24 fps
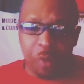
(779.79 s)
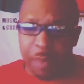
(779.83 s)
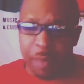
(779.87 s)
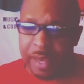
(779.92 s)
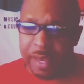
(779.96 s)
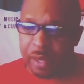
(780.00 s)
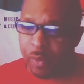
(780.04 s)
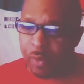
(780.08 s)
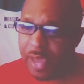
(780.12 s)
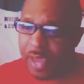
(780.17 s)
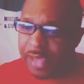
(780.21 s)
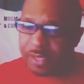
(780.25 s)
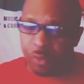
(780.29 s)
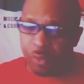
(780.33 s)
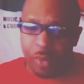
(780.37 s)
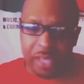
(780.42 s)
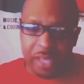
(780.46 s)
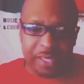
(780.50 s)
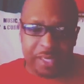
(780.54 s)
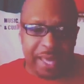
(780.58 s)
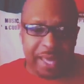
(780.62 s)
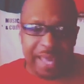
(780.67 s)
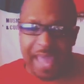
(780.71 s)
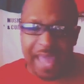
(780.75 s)
man, and we had to
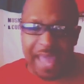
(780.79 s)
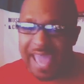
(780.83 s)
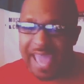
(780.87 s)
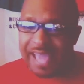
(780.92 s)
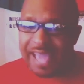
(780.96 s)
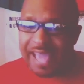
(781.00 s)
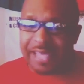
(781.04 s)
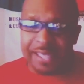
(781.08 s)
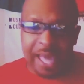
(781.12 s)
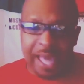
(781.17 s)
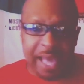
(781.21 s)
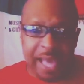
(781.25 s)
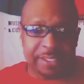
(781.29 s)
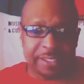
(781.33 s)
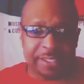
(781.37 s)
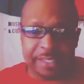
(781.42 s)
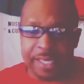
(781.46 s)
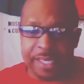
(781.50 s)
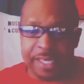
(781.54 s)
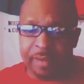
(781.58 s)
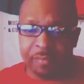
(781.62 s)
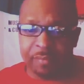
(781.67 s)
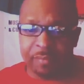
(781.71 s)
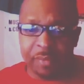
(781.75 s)
wait like 8, 9,
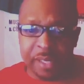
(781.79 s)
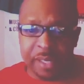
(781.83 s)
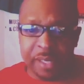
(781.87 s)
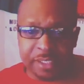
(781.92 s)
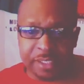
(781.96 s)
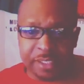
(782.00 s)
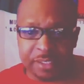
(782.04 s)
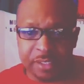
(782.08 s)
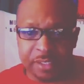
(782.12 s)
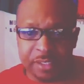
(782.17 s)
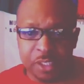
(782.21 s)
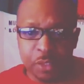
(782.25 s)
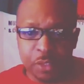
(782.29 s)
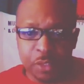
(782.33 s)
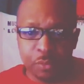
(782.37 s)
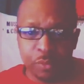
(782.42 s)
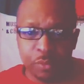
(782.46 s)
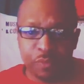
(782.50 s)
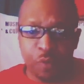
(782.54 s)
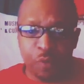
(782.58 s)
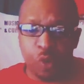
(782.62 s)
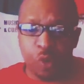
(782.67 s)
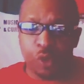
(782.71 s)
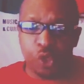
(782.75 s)
10 months
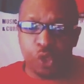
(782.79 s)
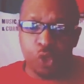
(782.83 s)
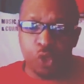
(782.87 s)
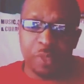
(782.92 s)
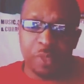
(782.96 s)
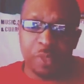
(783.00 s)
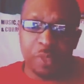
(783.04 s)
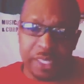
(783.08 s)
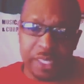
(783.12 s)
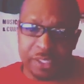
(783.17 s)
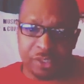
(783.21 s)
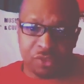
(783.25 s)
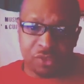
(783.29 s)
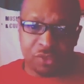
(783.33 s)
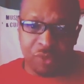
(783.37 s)
before Cuban Linx